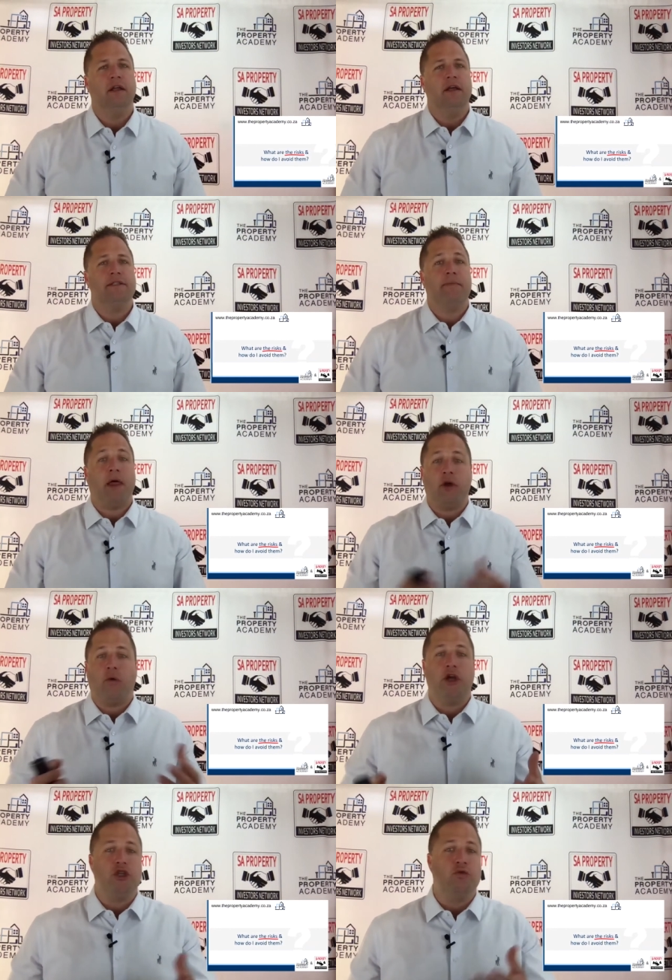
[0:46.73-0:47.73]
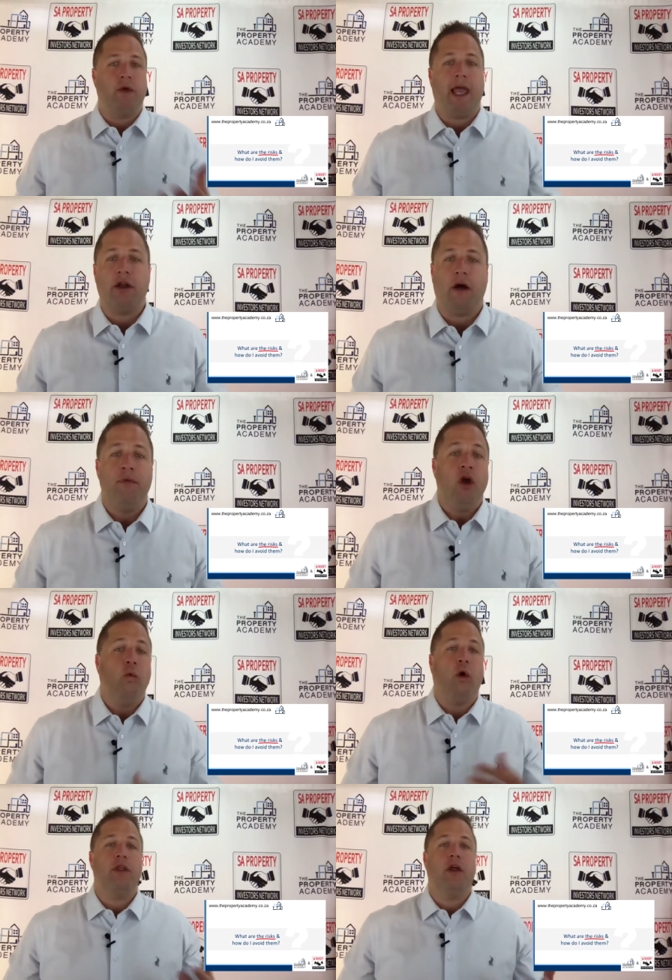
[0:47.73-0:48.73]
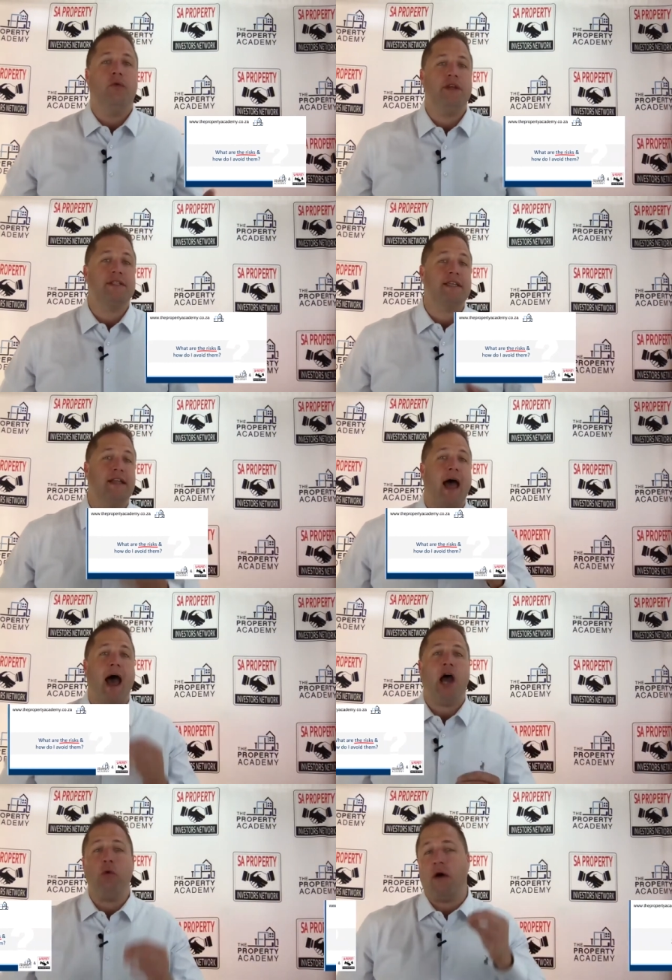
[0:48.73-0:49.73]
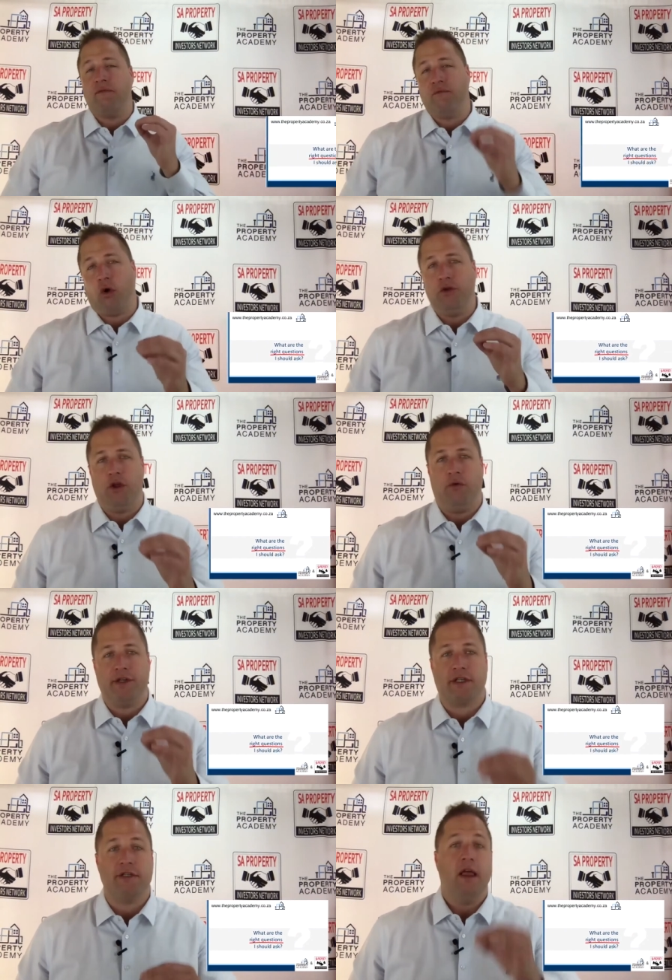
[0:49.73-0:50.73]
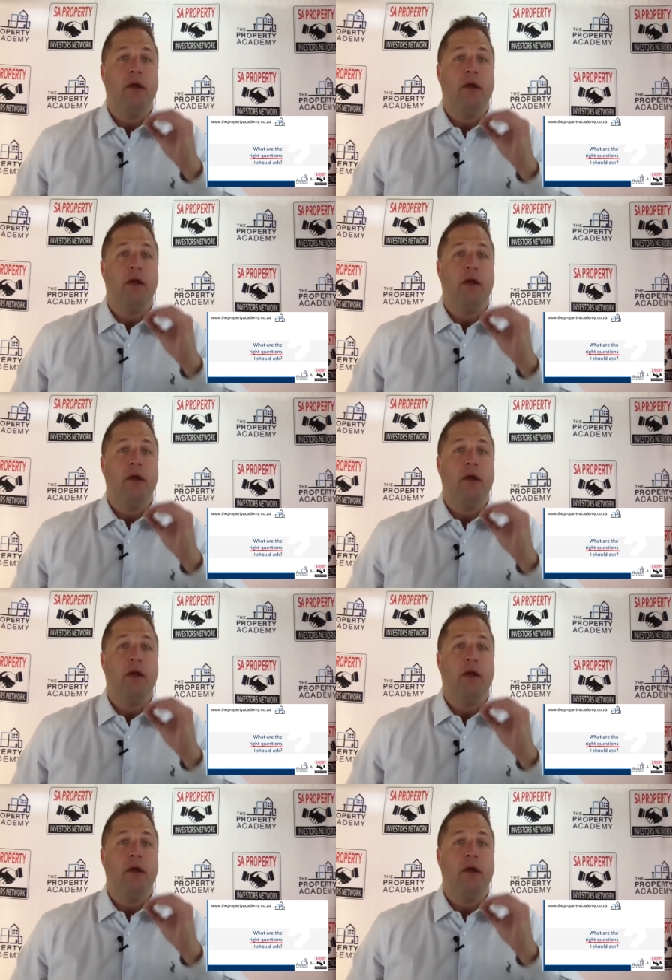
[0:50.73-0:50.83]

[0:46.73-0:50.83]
Some other questions we get are what are the risks and how do I avoid the risks?